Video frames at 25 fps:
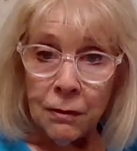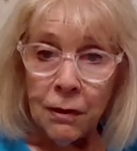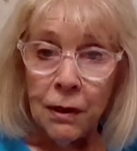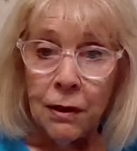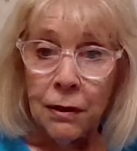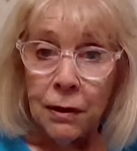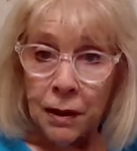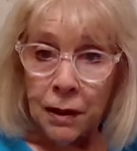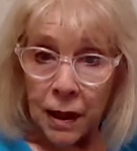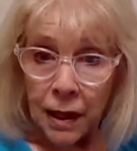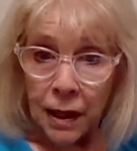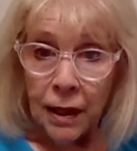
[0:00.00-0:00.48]

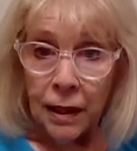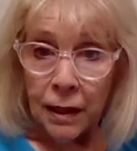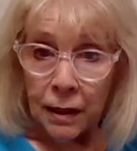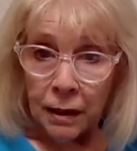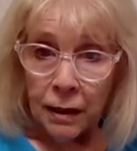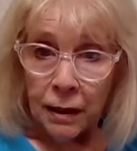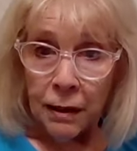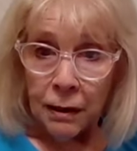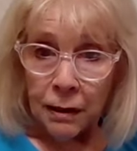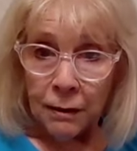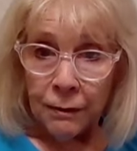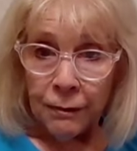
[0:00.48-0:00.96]

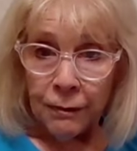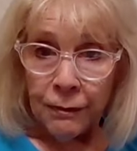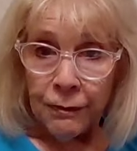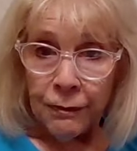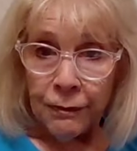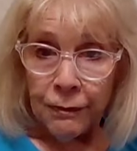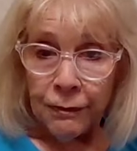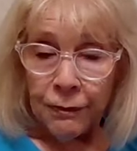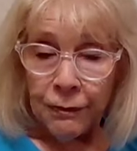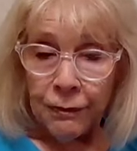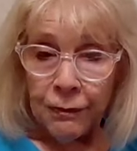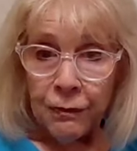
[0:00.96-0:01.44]
Okay?
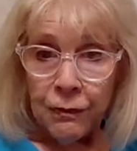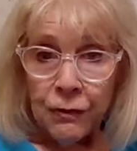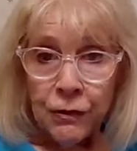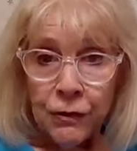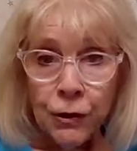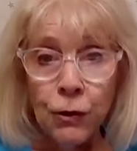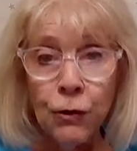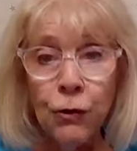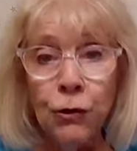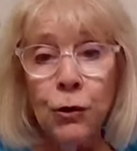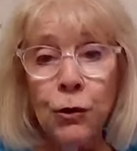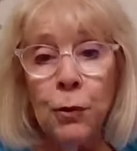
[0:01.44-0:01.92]

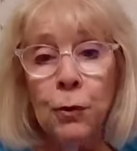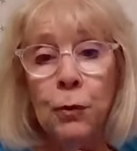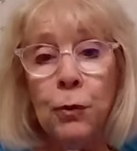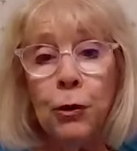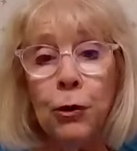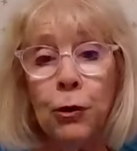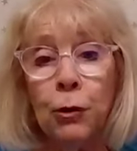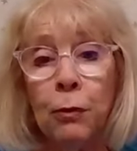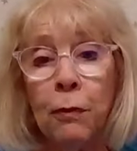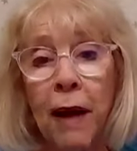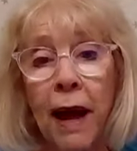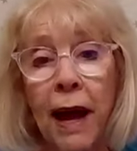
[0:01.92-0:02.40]
So you
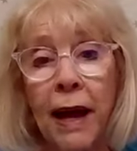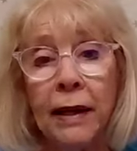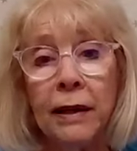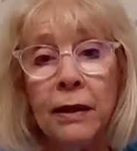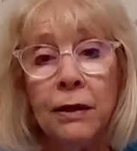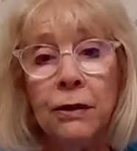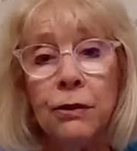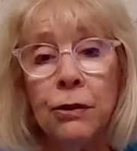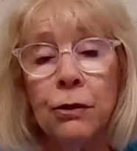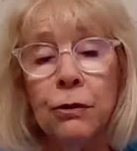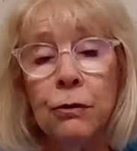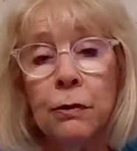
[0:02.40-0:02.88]
pull
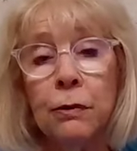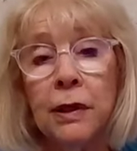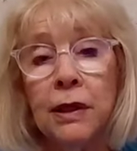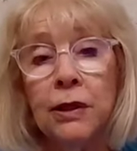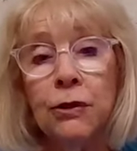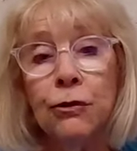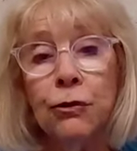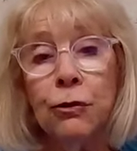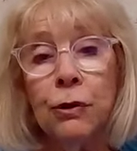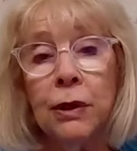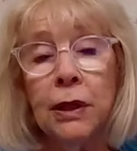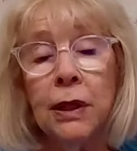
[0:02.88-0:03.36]
back, you
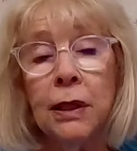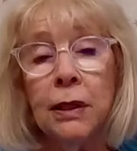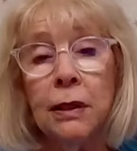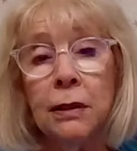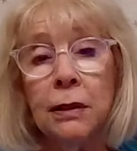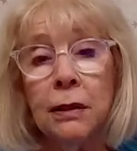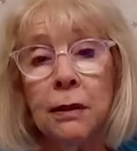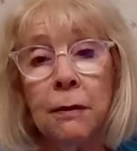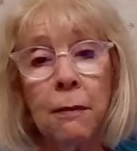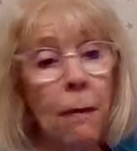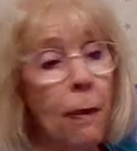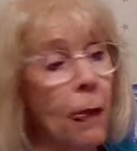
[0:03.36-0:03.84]

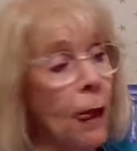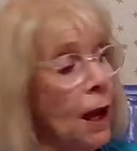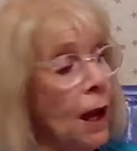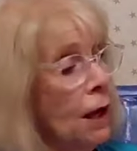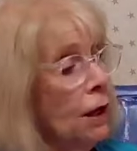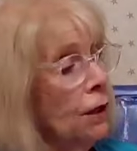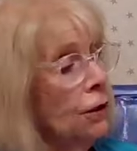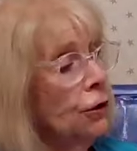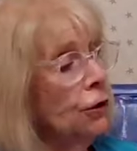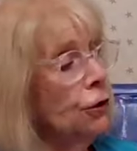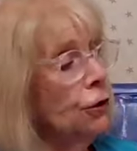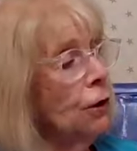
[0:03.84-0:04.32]
retreat,
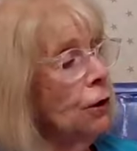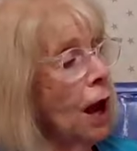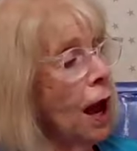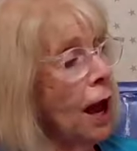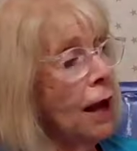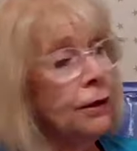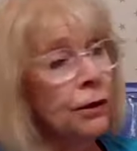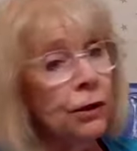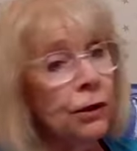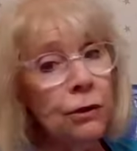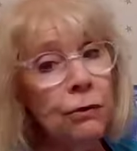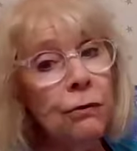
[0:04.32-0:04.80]
you
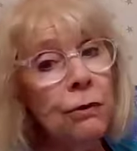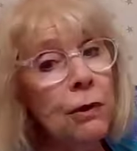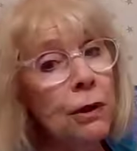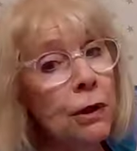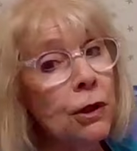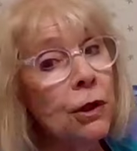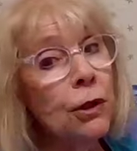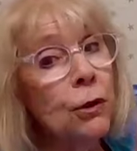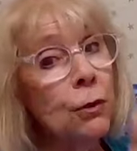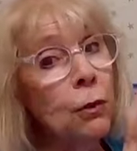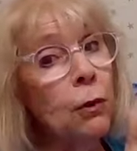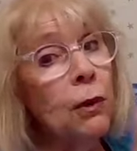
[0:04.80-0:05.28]

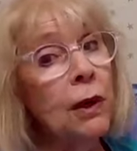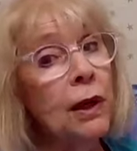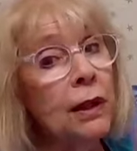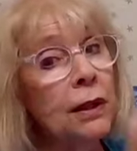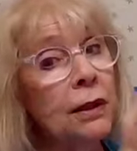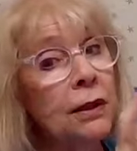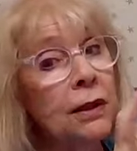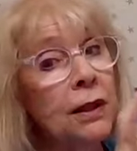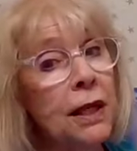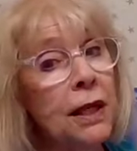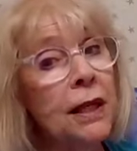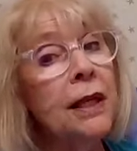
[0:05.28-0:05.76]

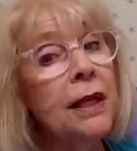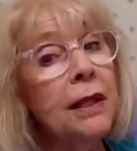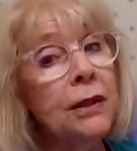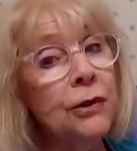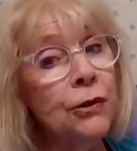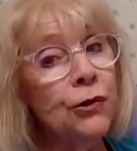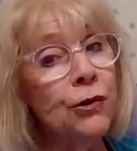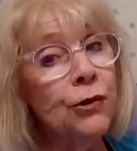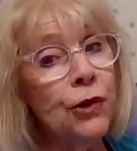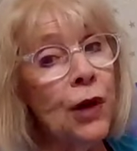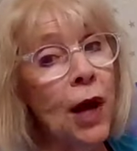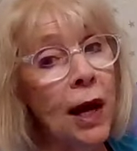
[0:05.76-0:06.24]
will
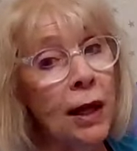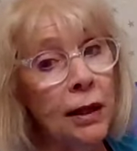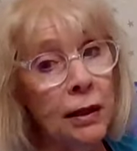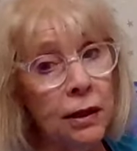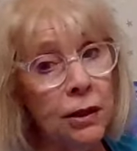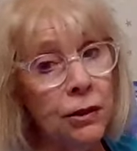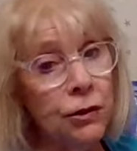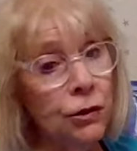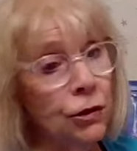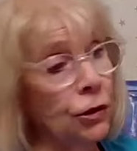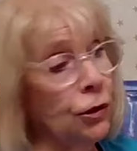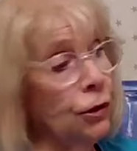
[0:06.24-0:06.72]
need
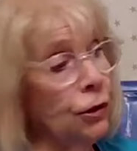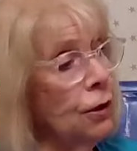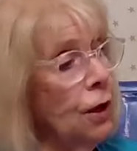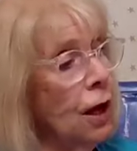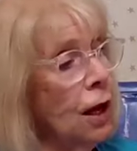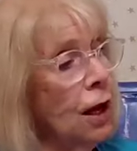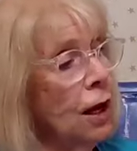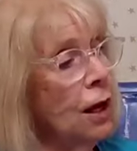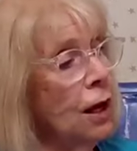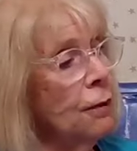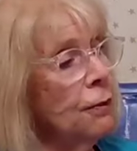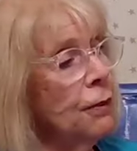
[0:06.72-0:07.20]

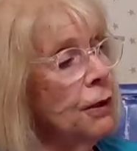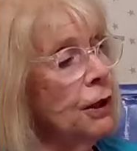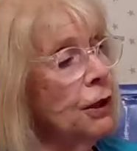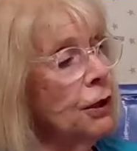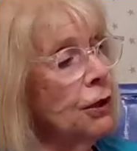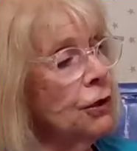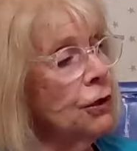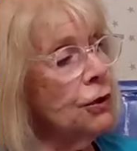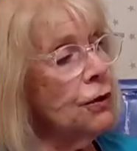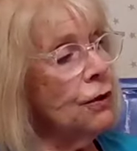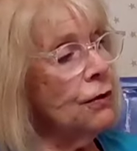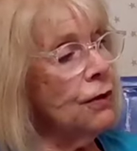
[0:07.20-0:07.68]
solitude
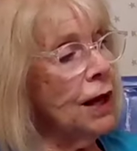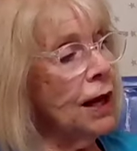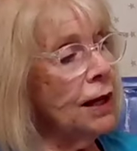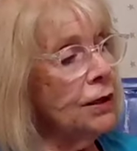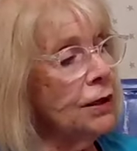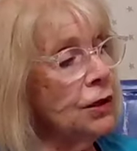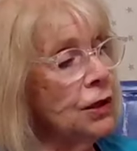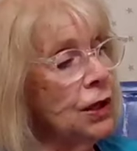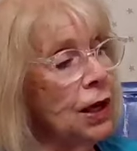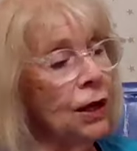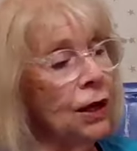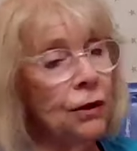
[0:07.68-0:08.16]
because of
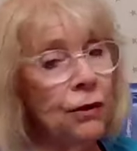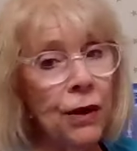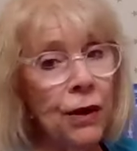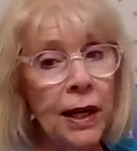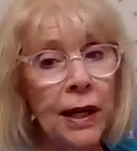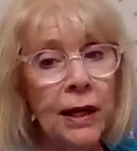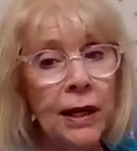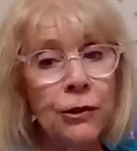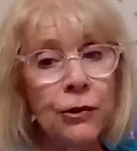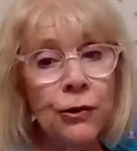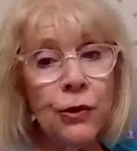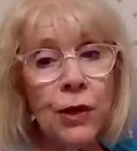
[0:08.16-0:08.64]
that 10th
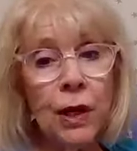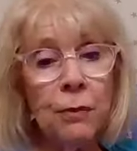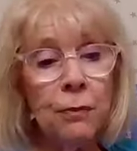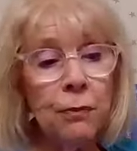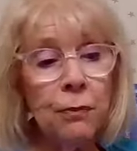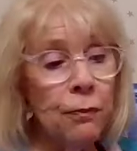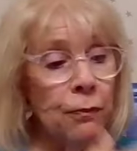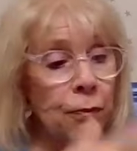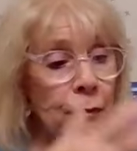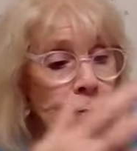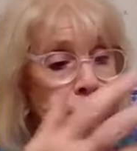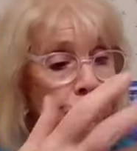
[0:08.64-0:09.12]
house
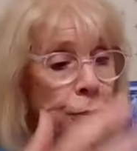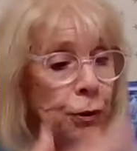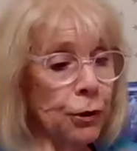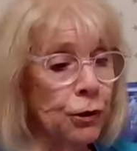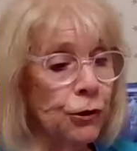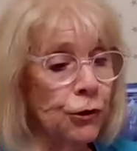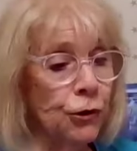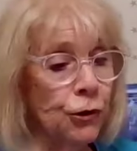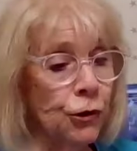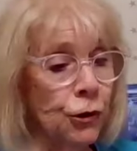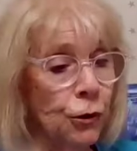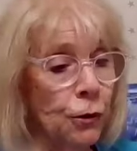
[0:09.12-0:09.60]
that
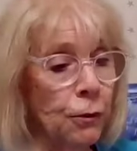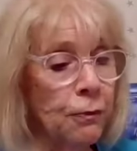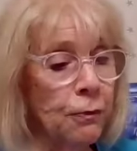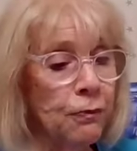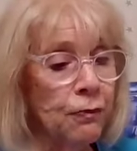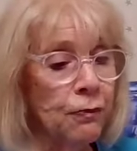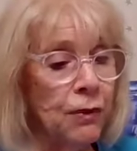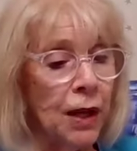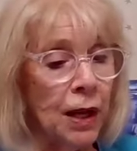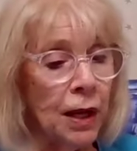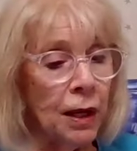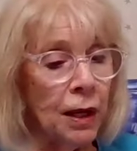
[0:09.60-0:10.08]
puts you